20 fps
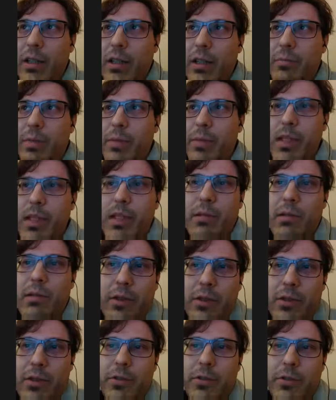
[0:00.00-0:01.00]
basically want to
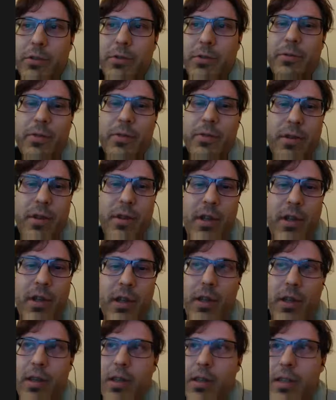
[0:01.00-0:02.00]
do
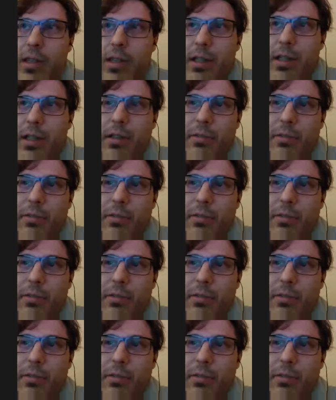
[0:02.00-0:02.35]
this year.